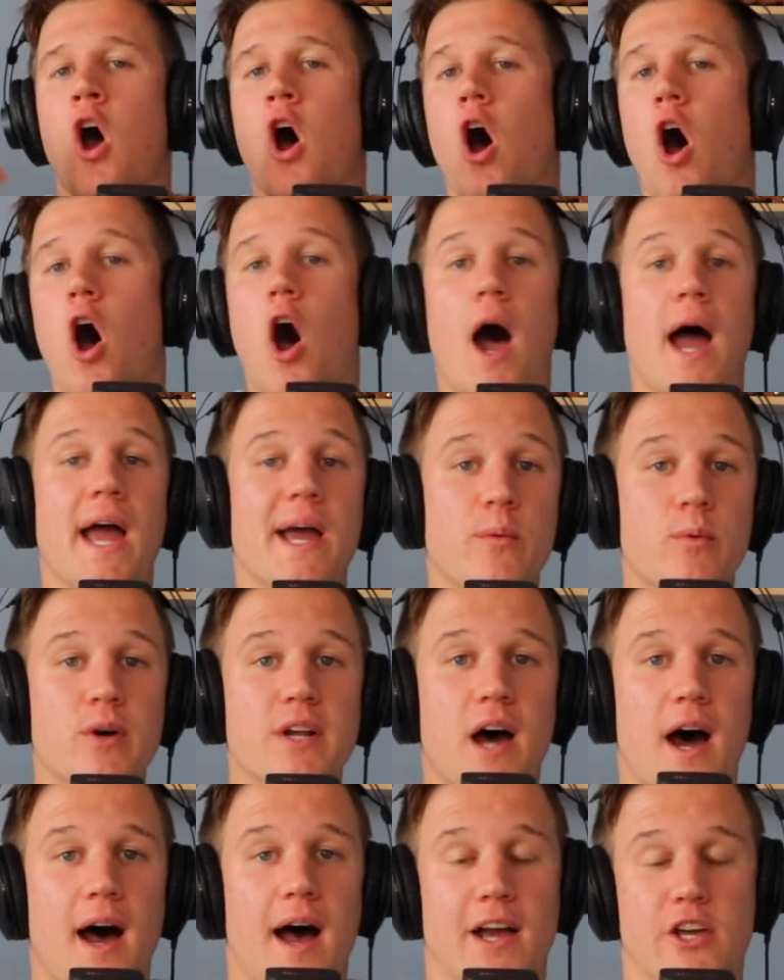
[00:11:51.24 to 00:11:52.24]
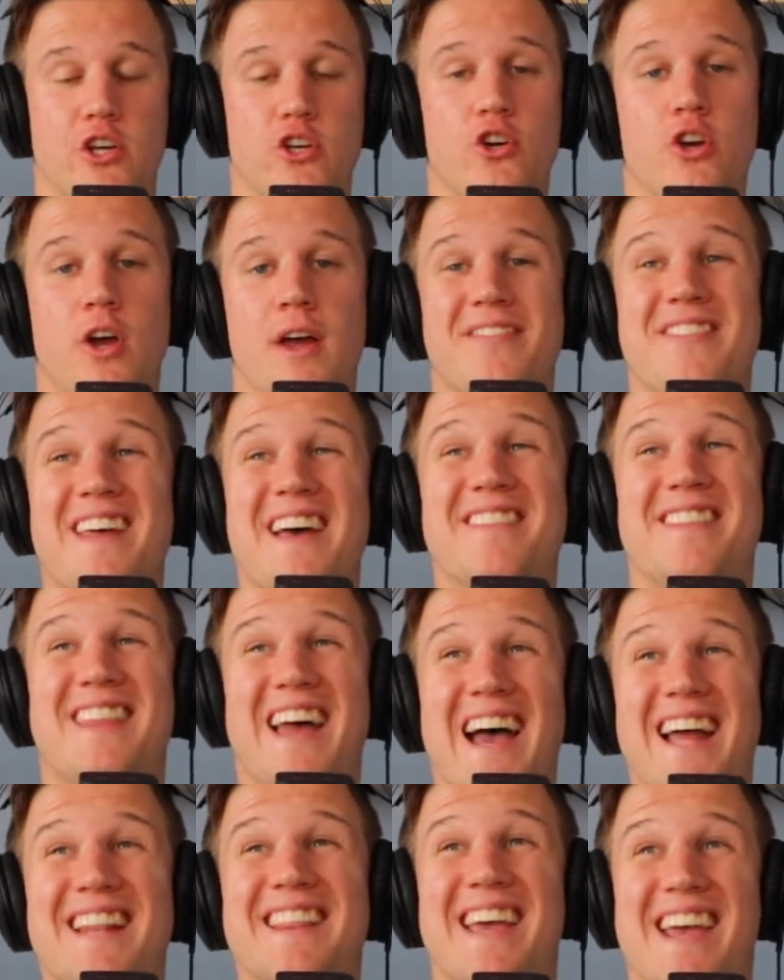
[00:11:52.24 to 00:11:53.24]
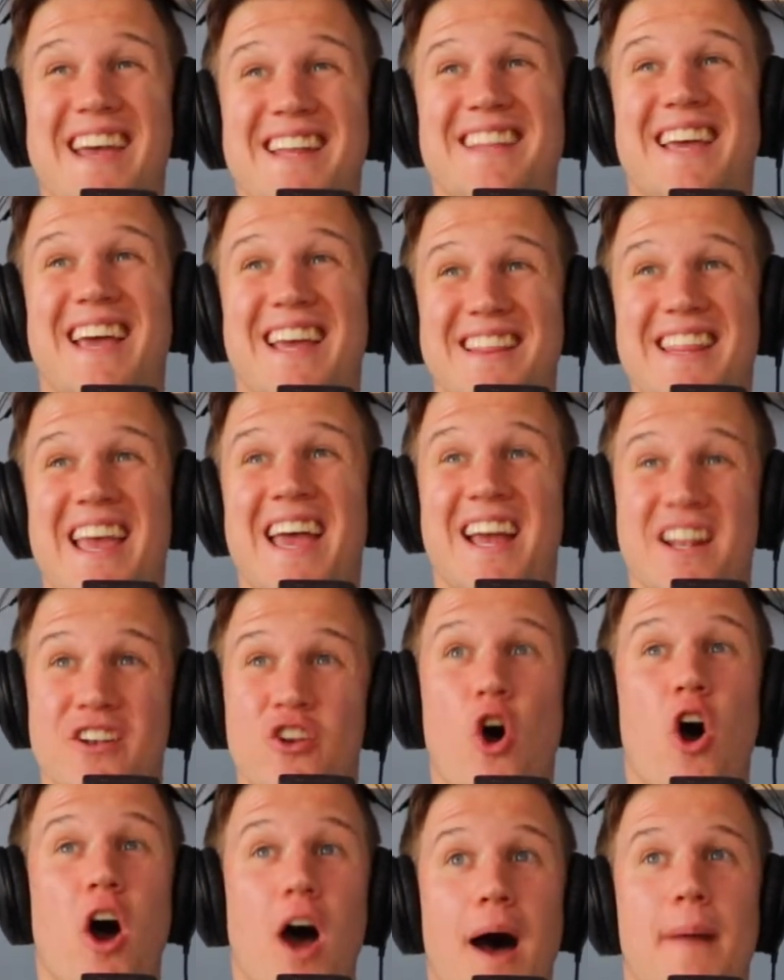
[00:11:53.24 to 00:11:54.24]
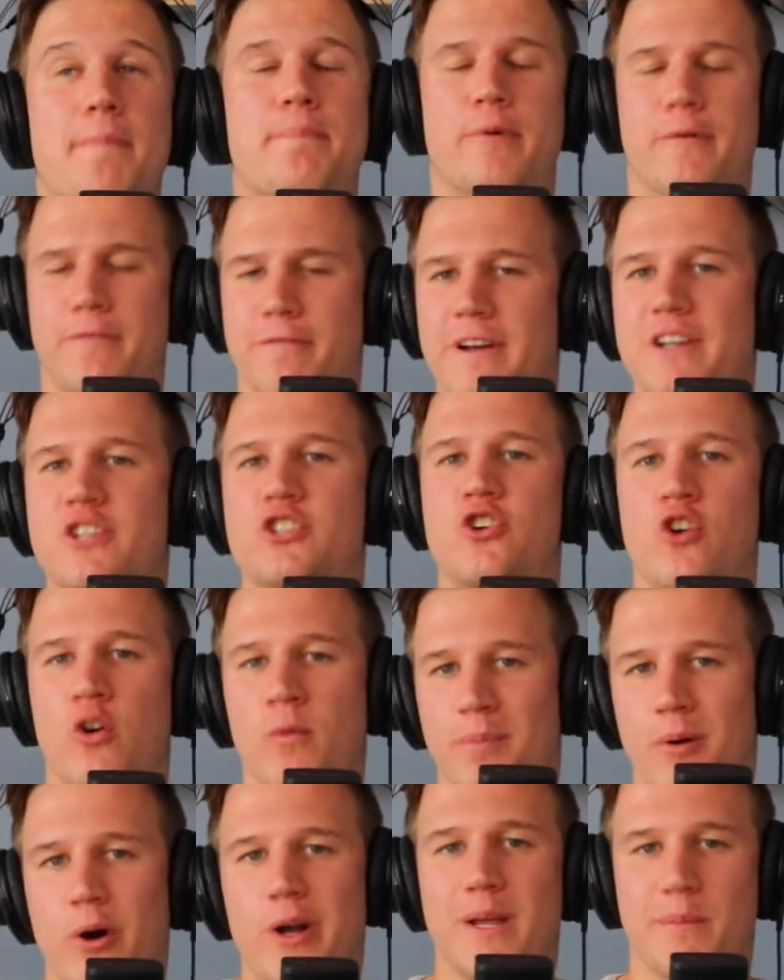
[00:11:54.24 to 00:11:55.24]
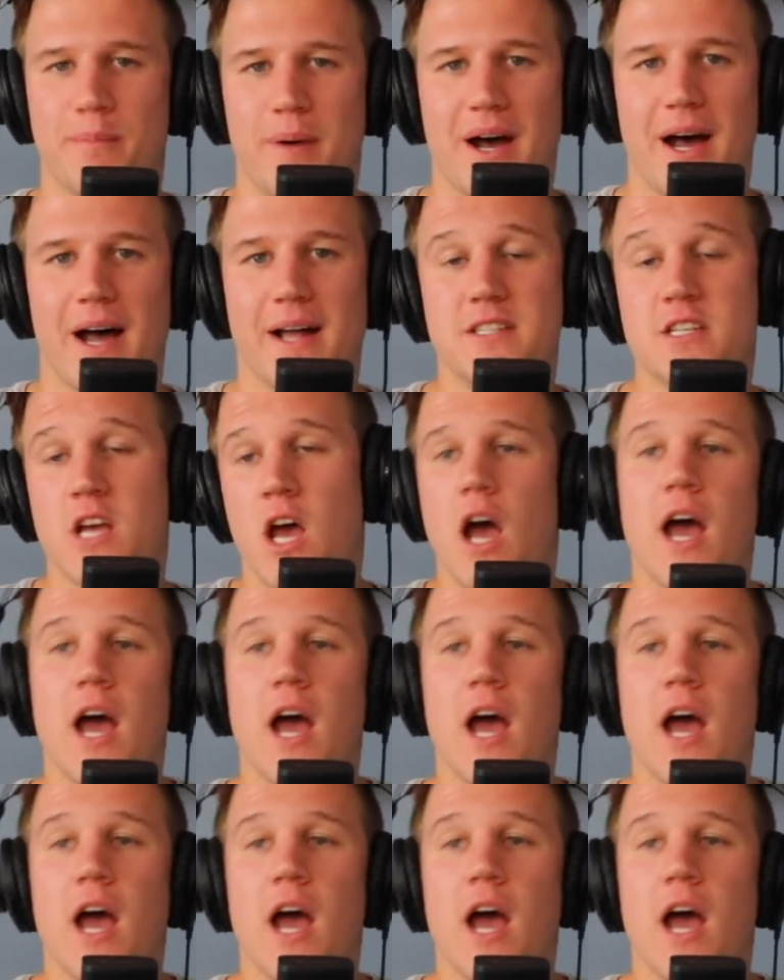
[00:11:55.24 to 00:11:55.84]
I would argue that they're not unprofessional body parts.